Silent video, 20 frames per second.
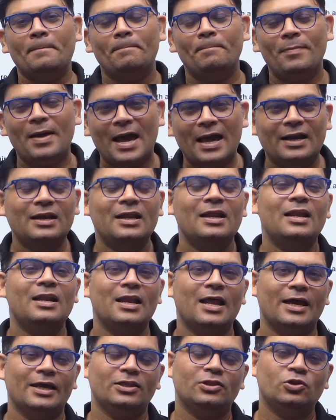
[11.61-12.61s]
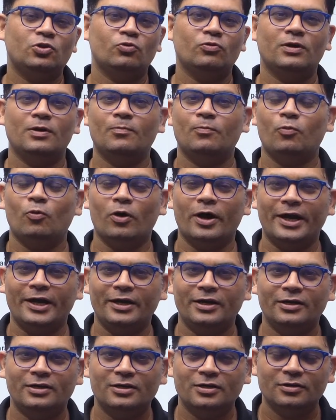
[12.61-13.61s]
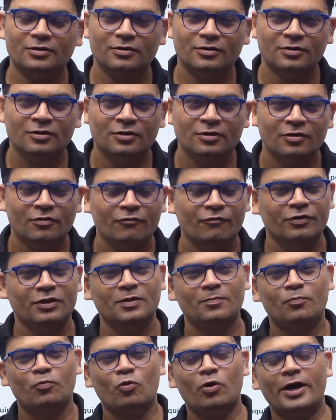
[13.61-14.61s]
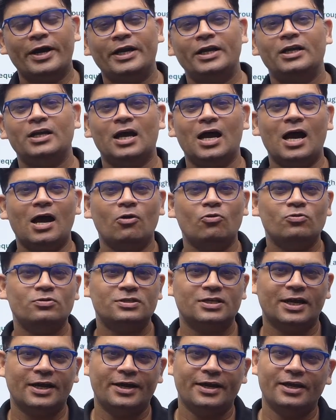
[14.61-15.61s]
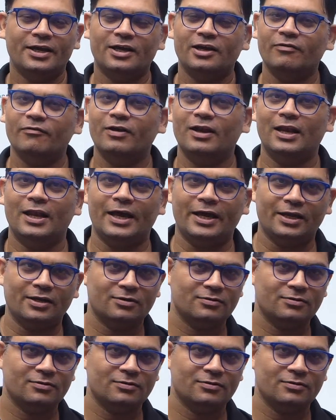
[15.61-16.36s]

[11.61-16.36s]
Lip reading: parallel line through a point with a point outside a given line.